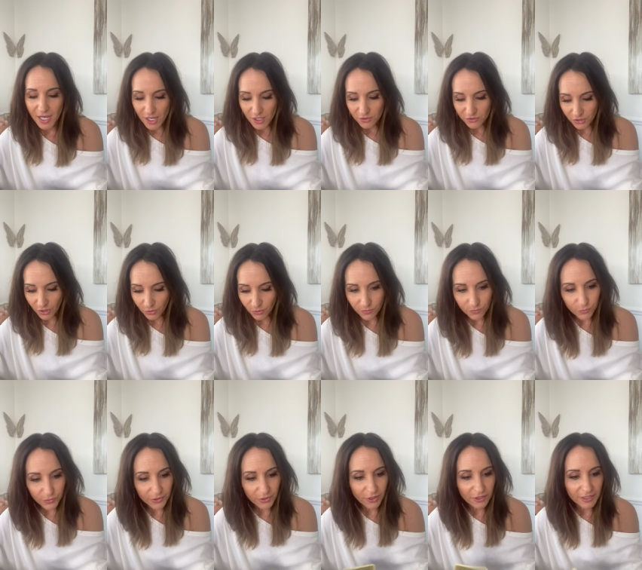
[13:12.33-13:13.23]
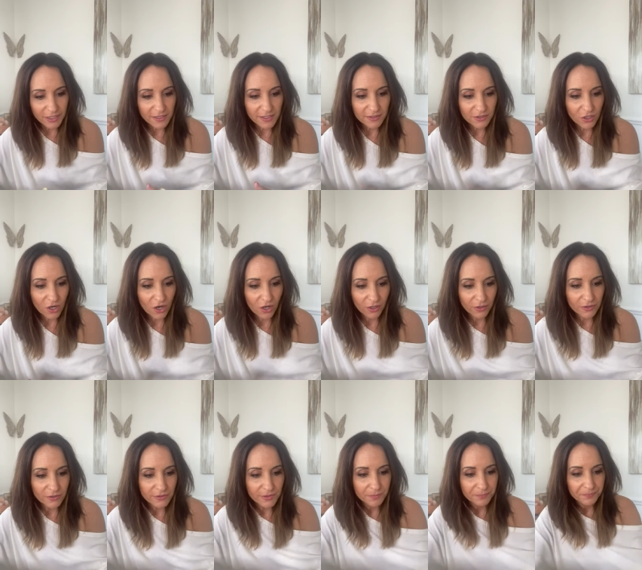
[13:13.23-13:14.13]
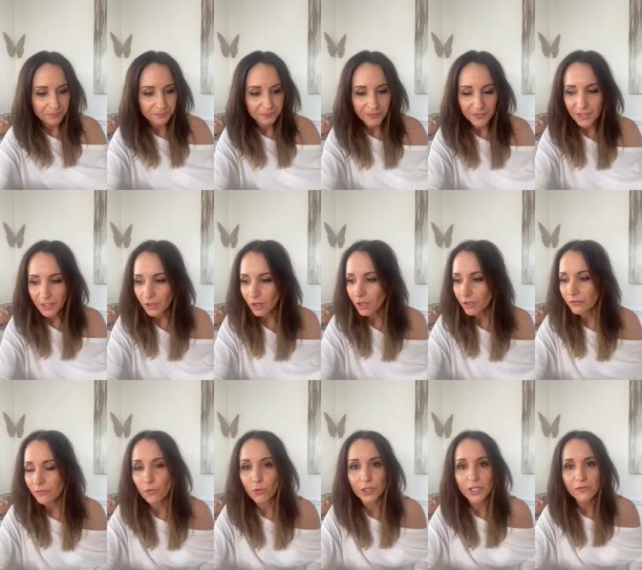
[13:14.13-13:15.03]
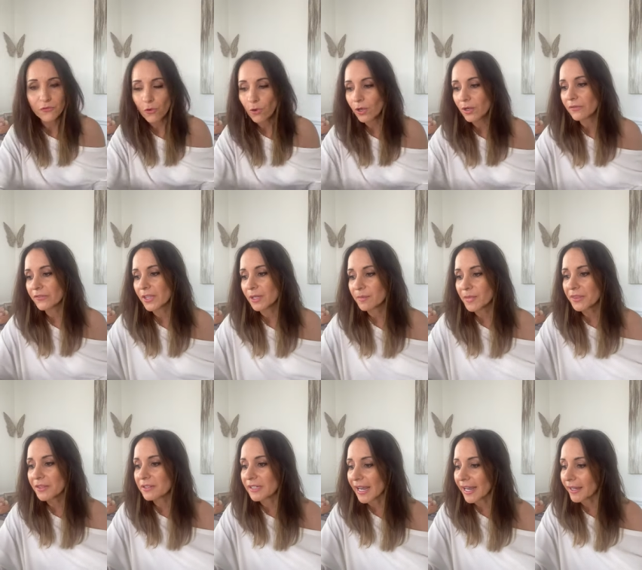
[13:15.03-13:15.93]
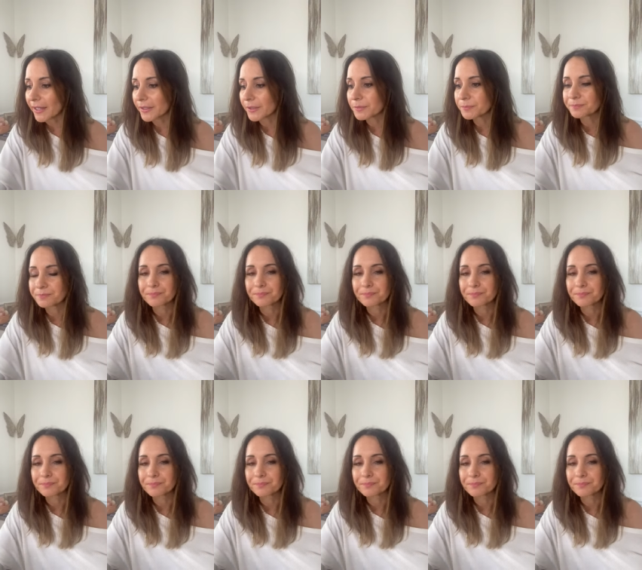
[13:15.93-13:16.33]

So, regarding these cards, there are 44 of them in the deck,